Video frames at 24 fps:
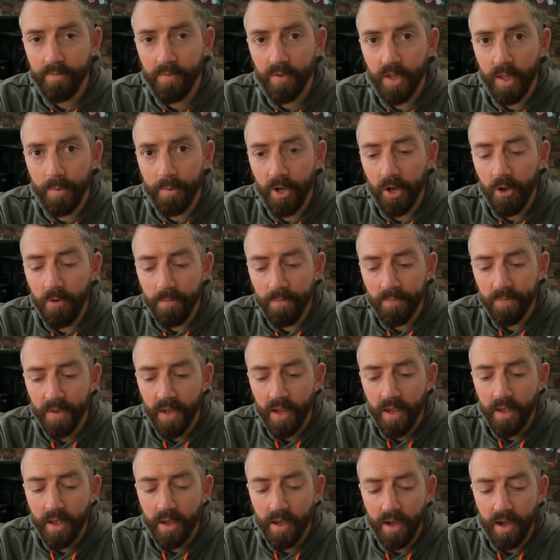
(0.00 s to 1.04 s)
let me know
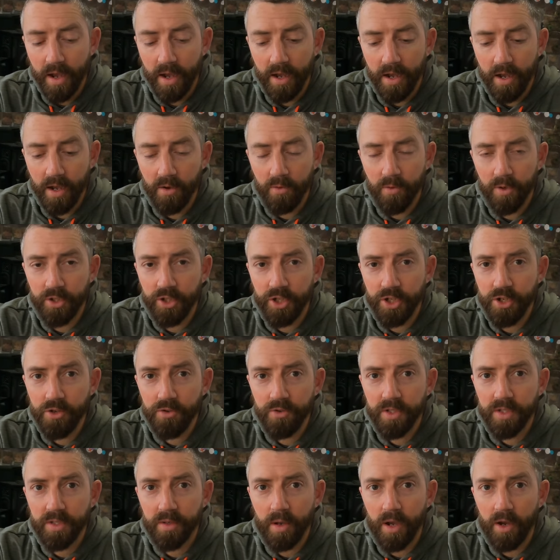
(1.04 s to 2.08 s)
uh, what you
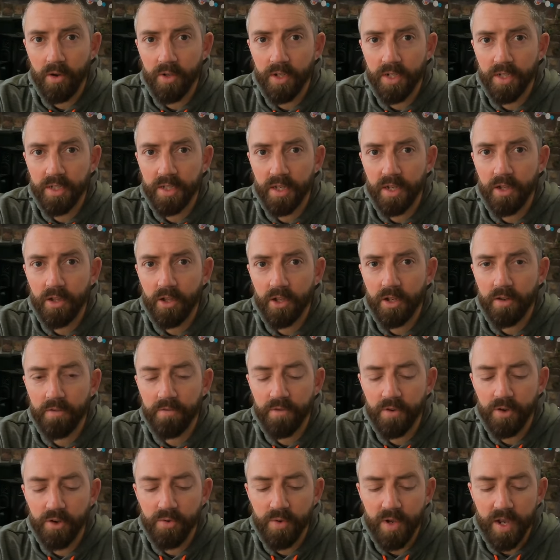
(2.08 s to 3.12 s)
use. Always looking
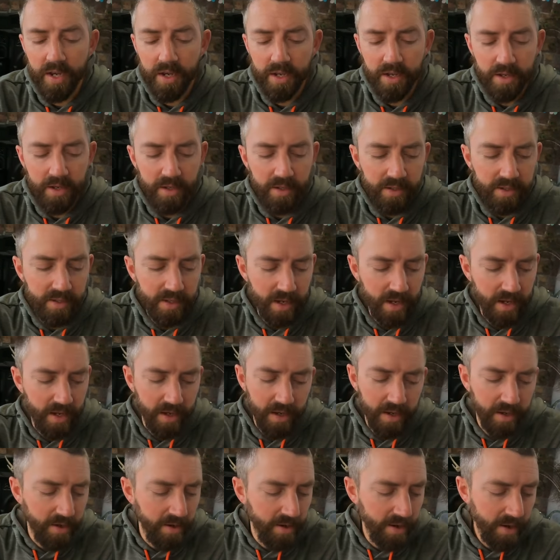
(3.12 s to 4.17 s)
for new ideas
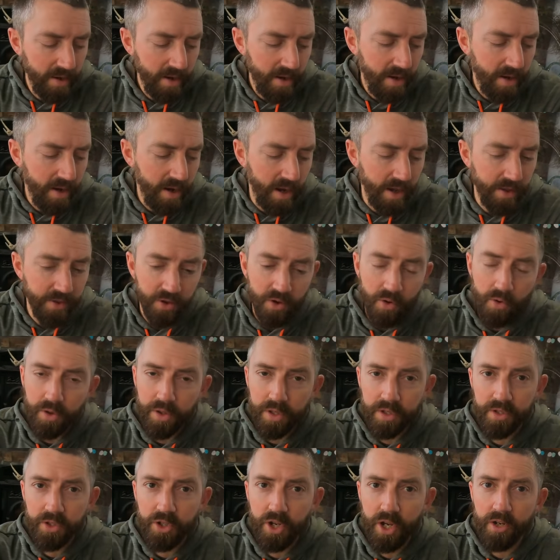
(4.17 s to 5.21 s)
and. the goal of
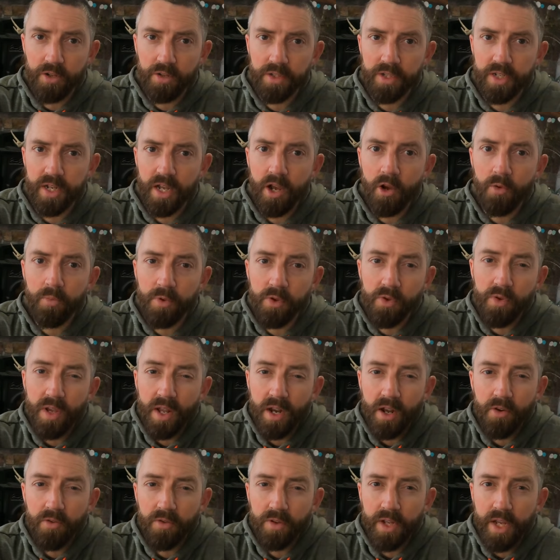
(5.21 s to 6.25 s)
this channel is to help you get
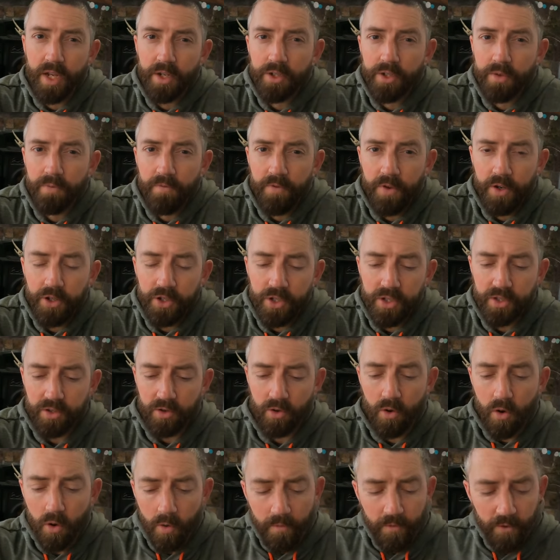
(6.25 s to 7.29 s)
out and catch some fish. So
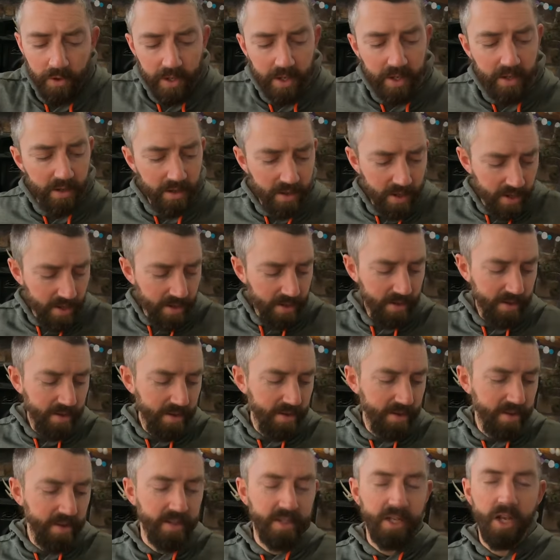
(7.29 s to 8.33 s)
hopefully
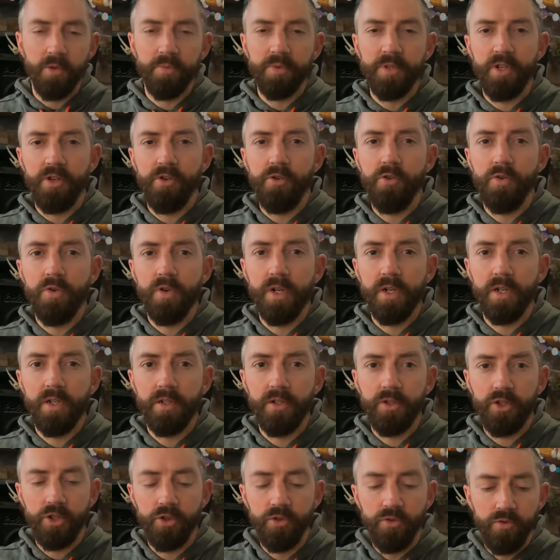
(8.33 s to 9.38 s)
this helps you
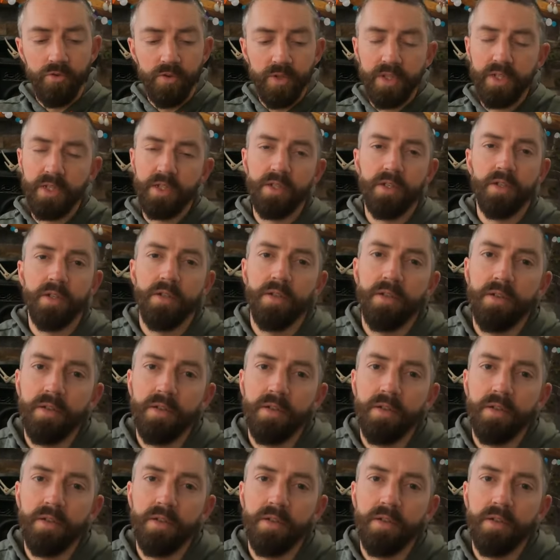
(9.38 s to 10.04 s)
choose